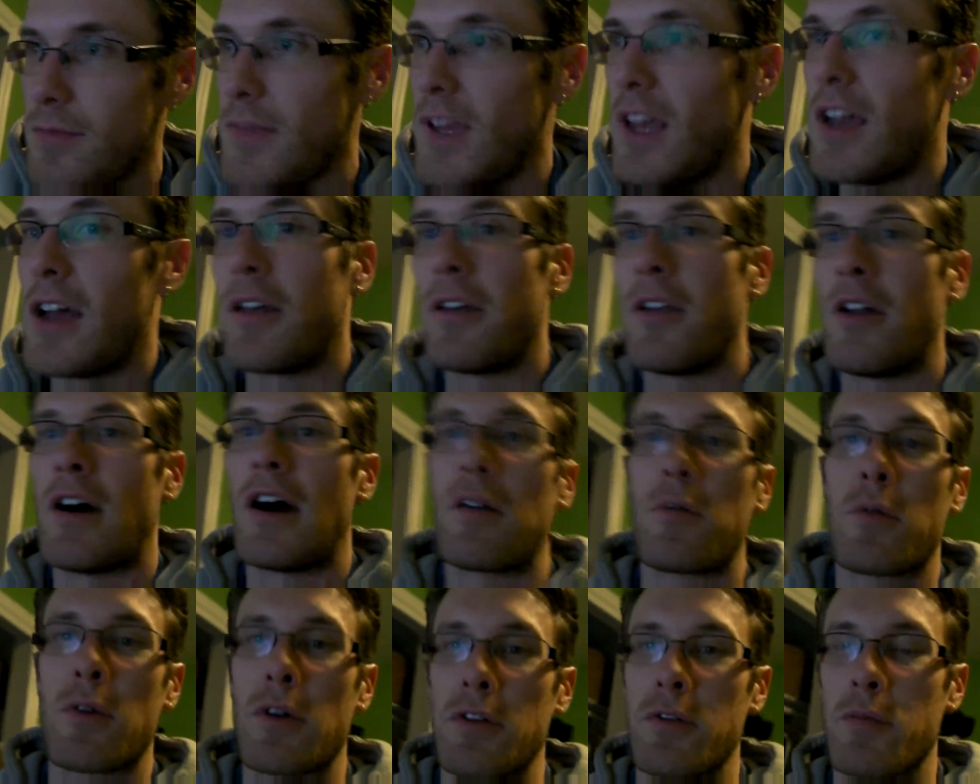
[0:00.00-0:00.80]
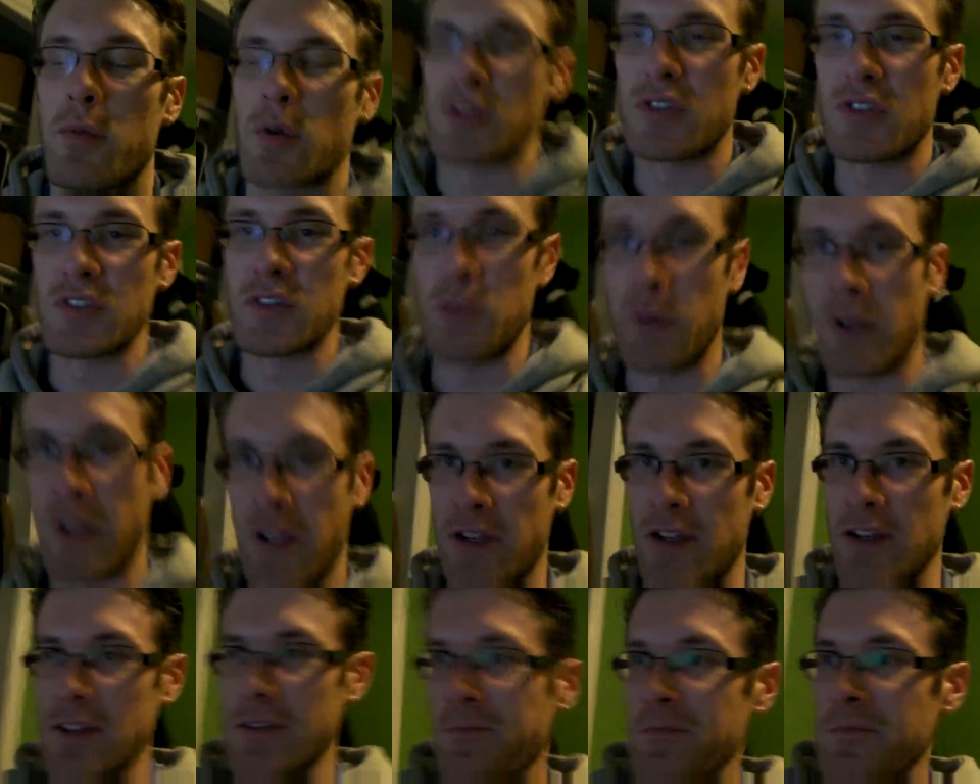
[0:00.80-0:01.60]
and not worth pursuing.
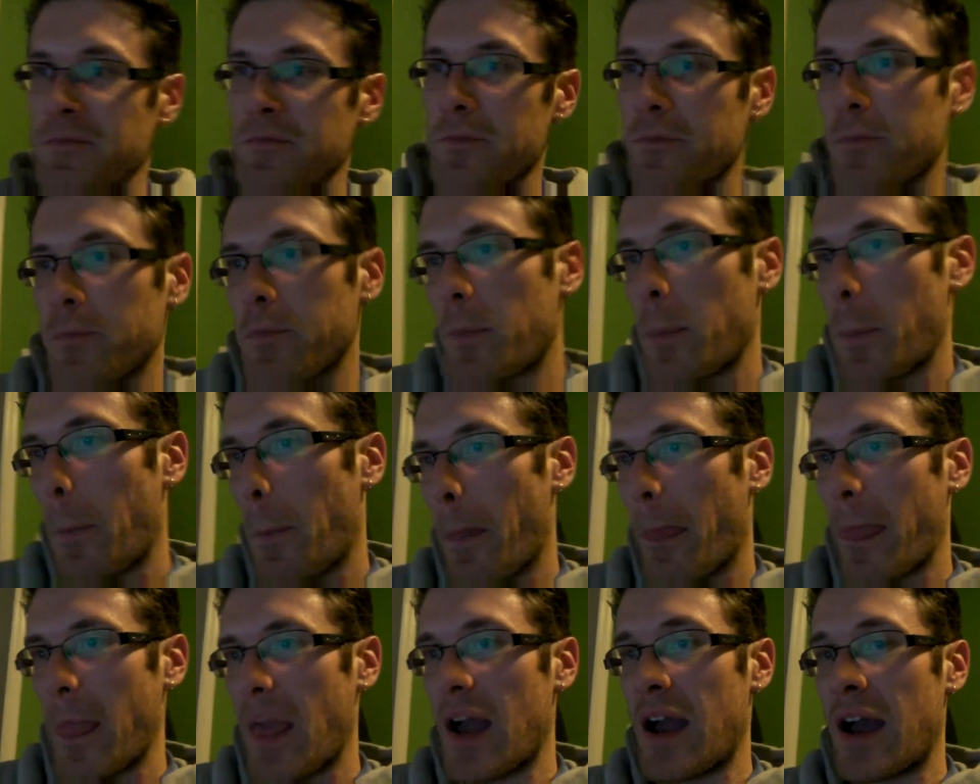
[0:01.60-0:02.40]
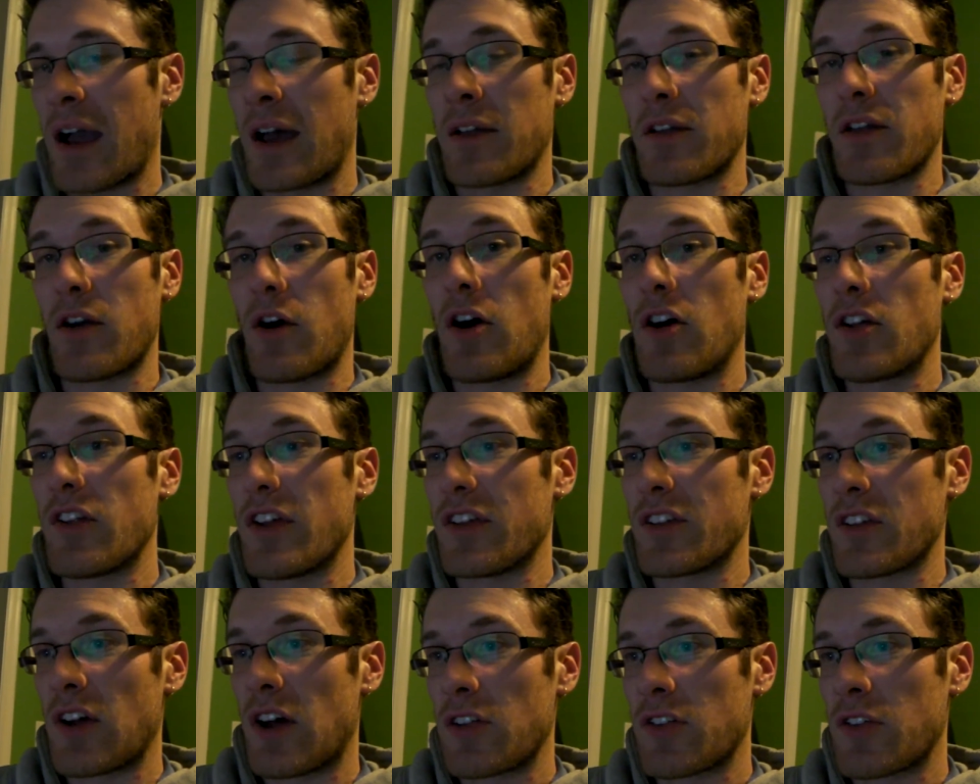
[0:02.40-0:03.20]
And
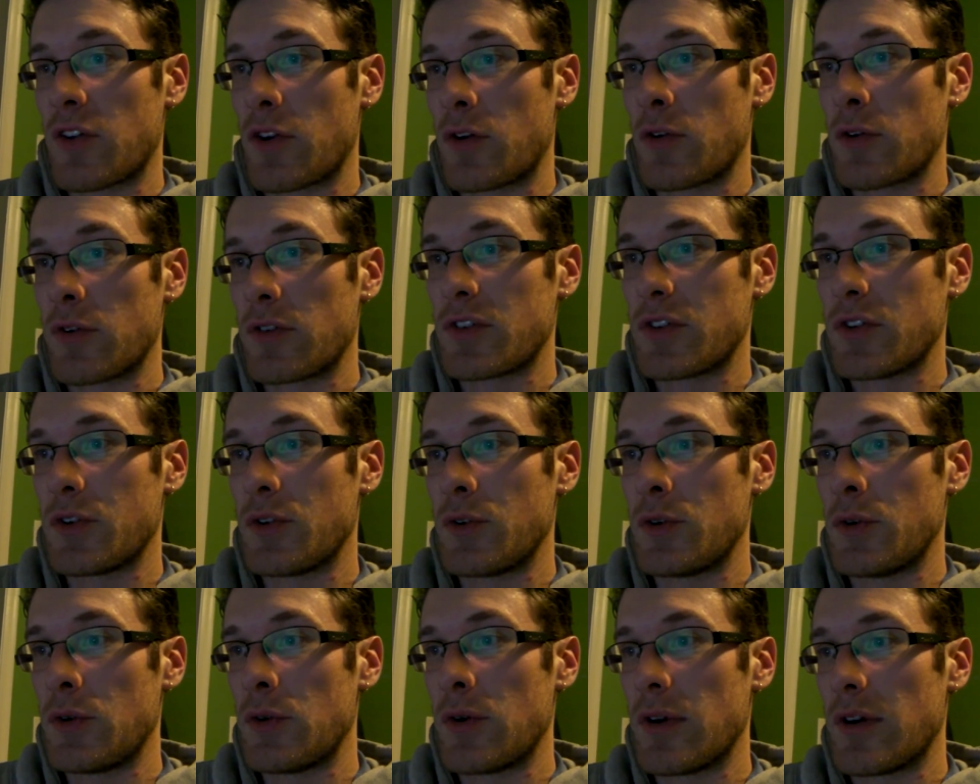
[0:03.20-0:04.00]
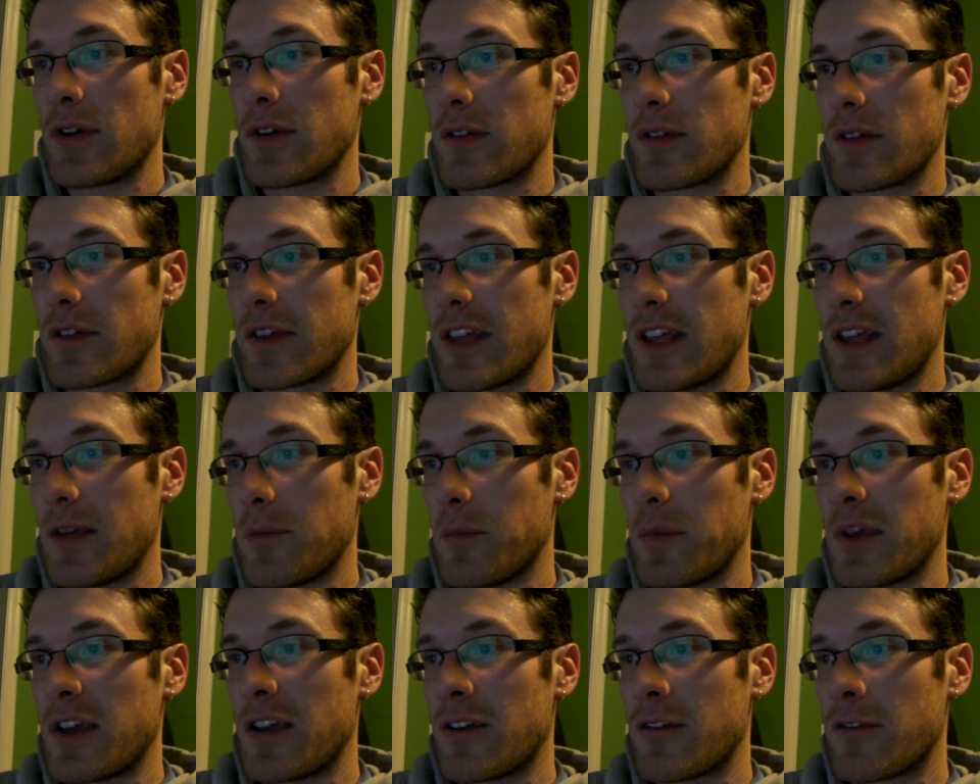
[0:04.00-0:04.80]
it's also to keep
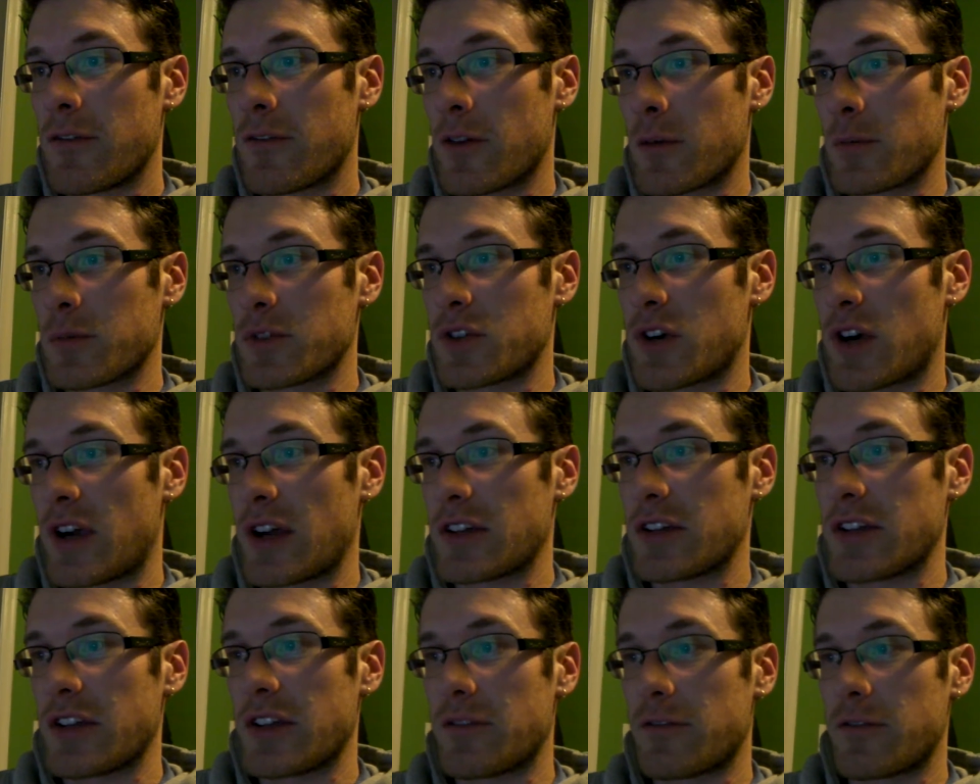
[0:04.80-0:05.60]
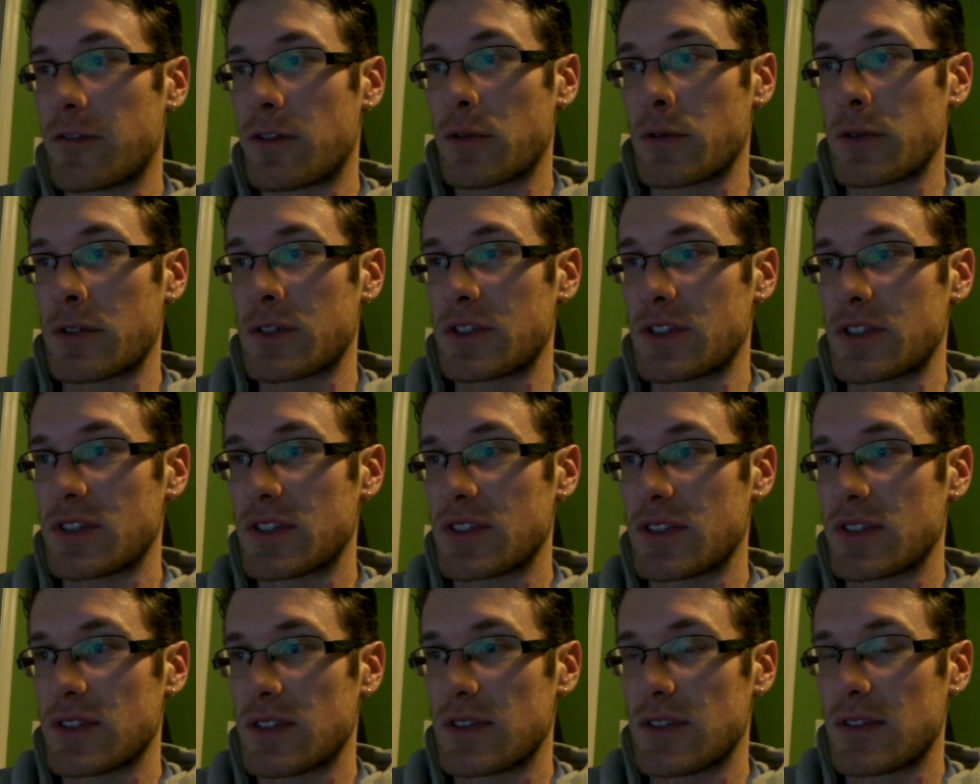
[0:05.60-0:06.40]
me from trying to
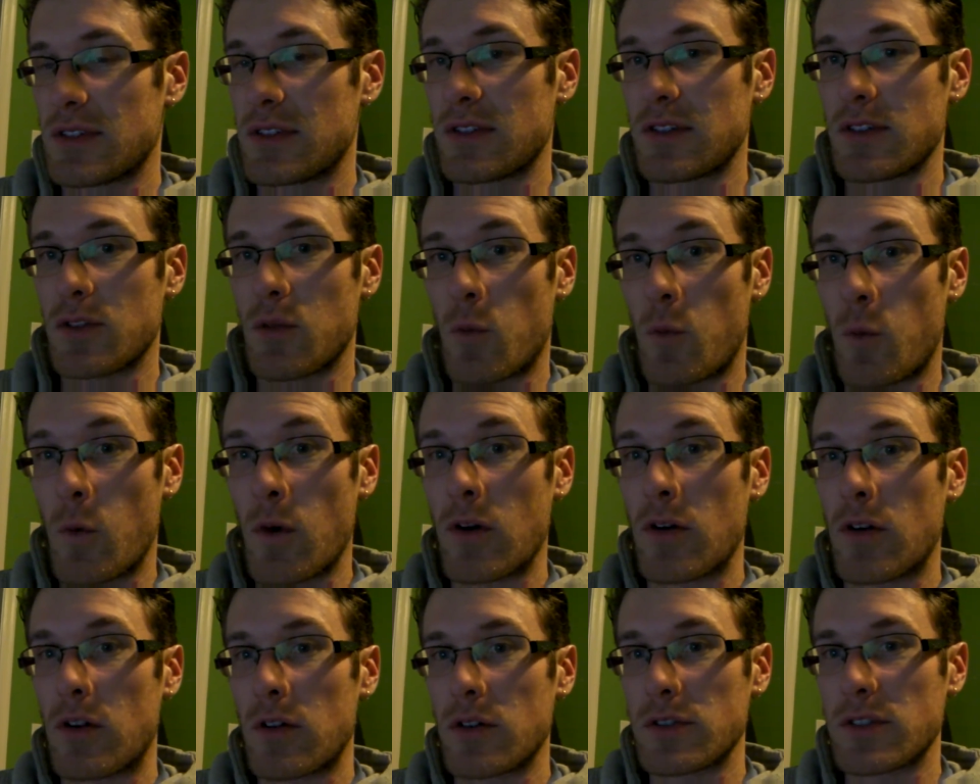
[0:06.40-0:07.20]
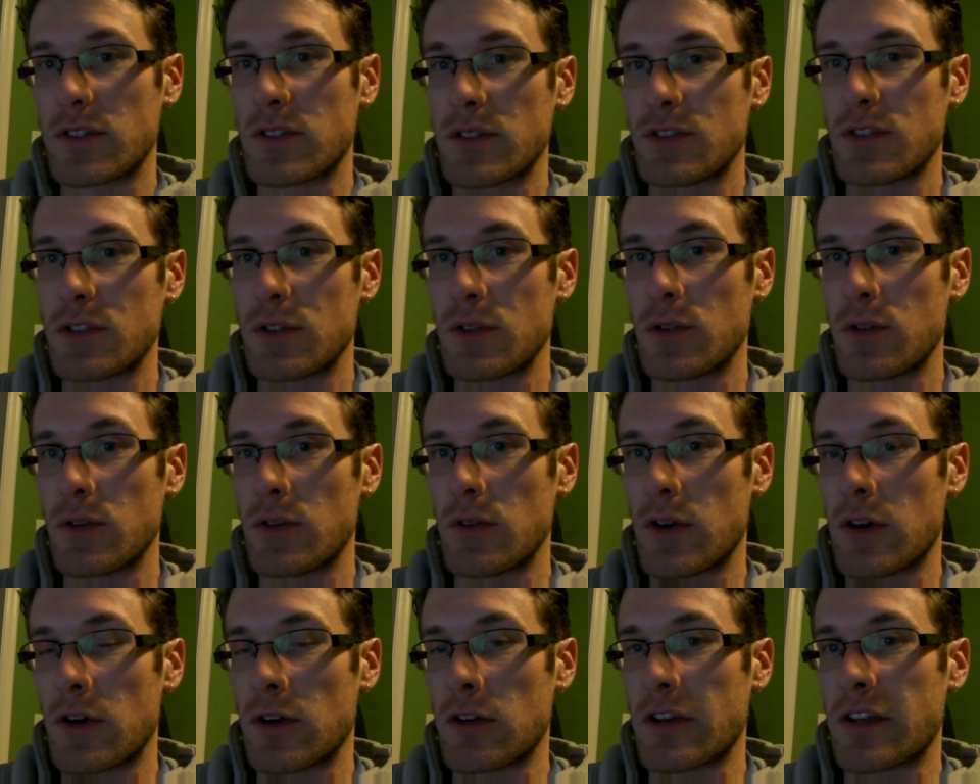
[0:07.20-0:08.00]
influence the world too
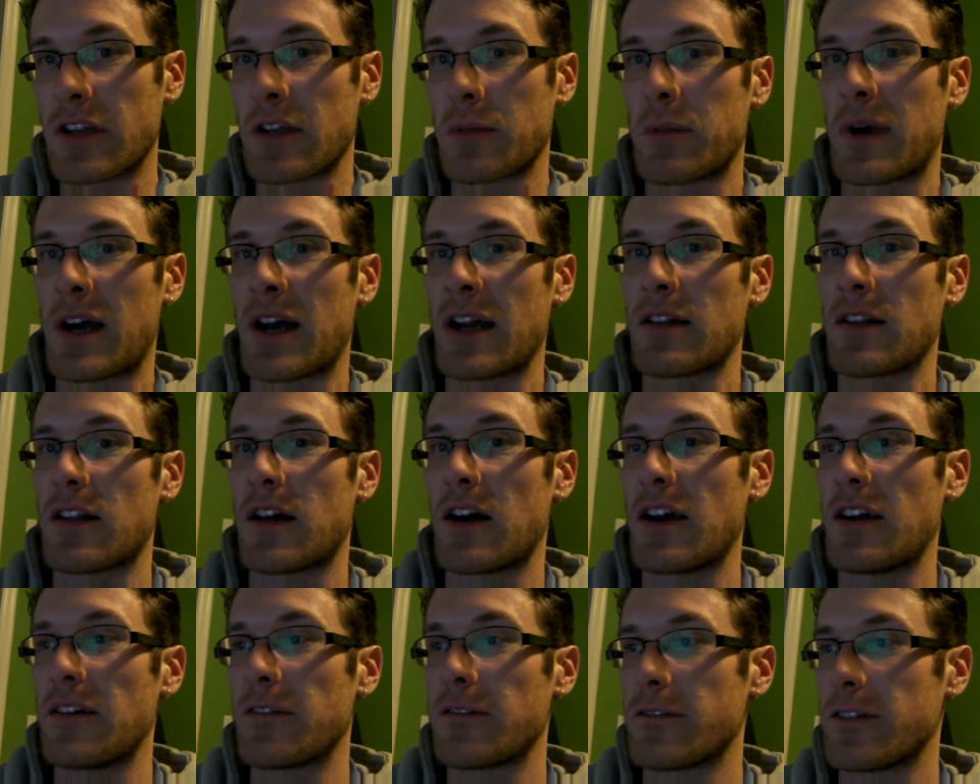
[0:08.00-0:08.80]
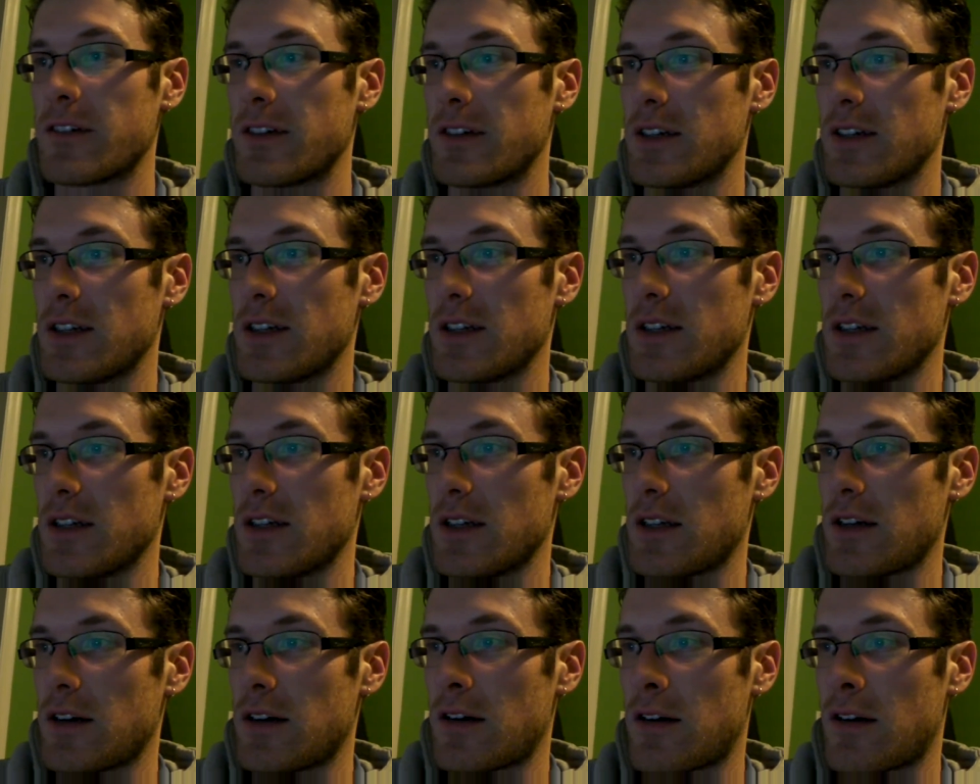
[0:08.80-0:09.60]
early in my life,
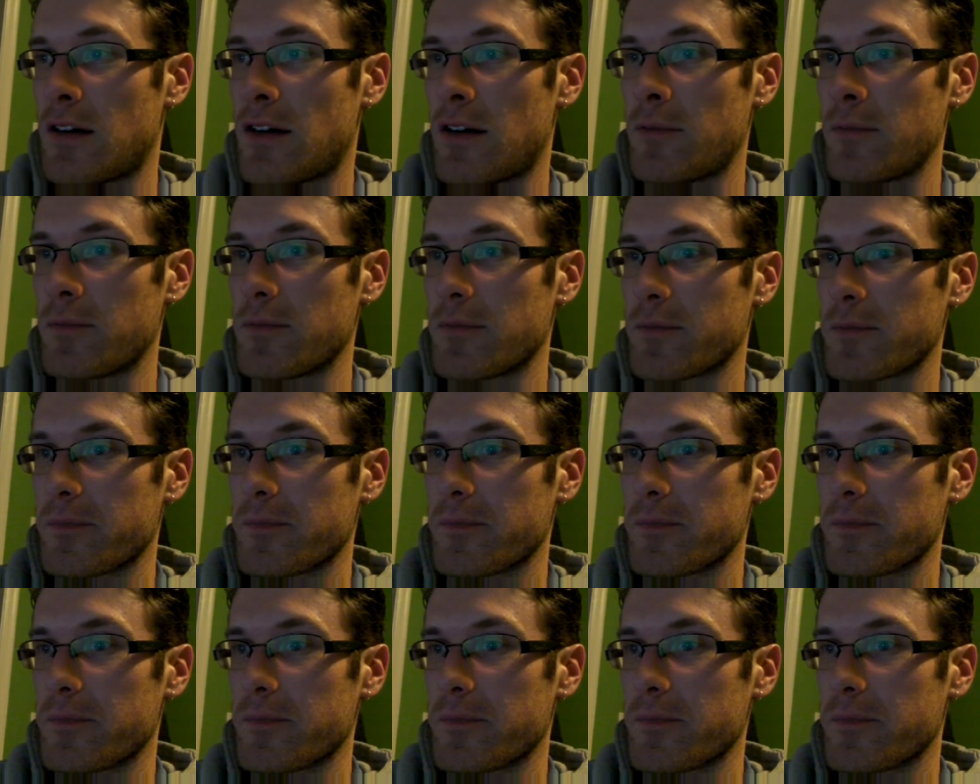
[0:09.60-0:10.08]
and